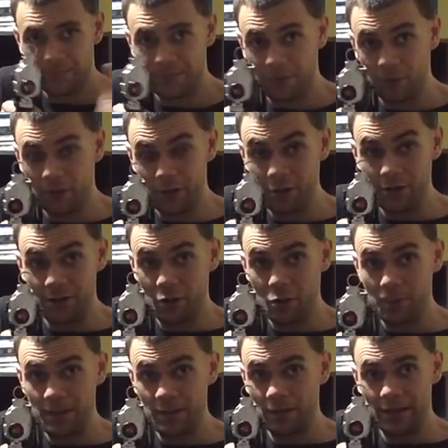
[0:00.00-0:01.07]
For all I know, there
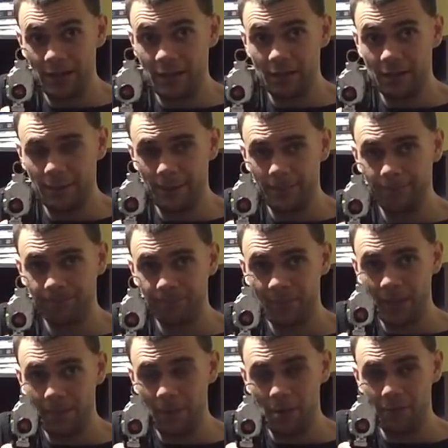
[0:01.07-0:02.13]
could be like a
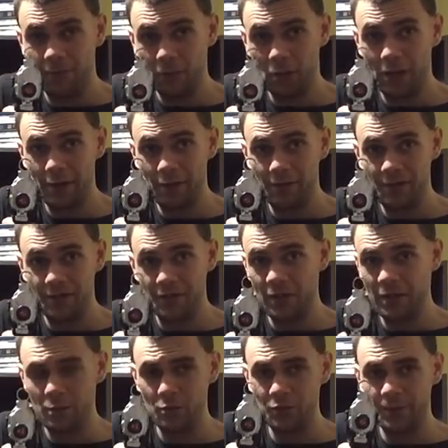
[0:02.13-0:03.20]
powerful light on this
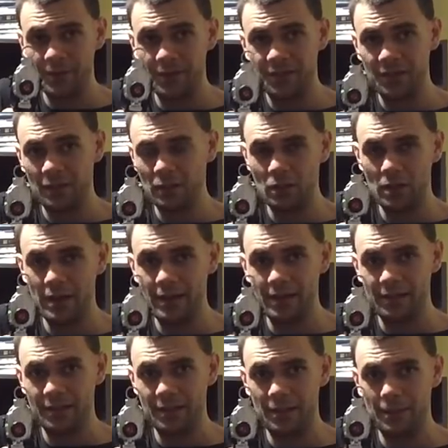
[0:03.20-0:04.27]
side caused by the
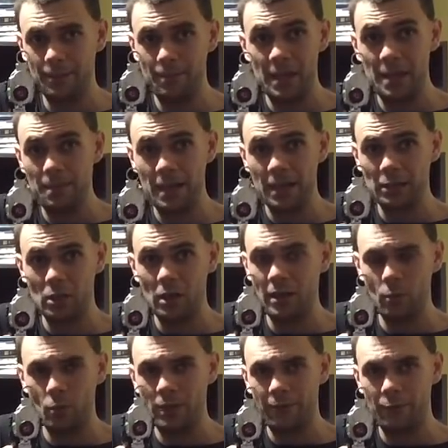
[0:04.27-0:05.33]
sunlight, man-made
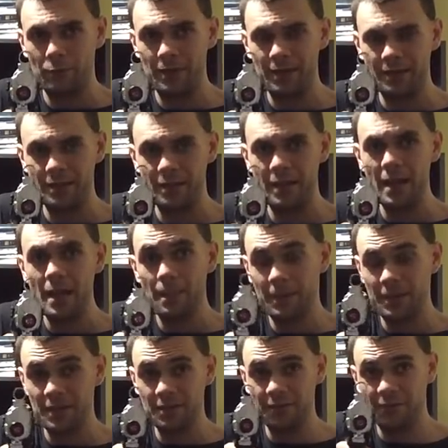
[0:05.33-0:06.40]
light, whatever reason,
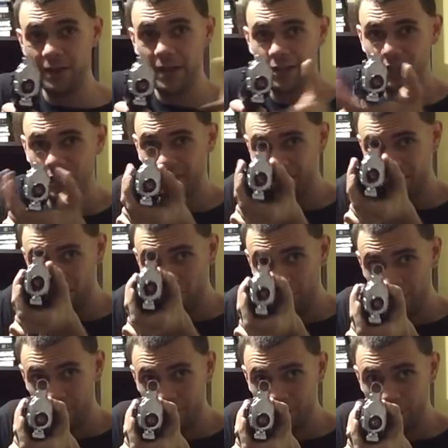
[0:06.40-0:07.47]
but there's a flash, and in
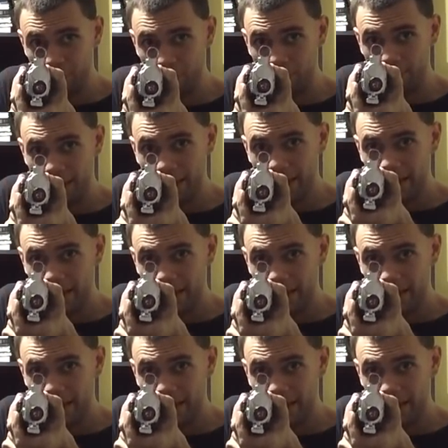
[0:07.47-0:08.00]
order to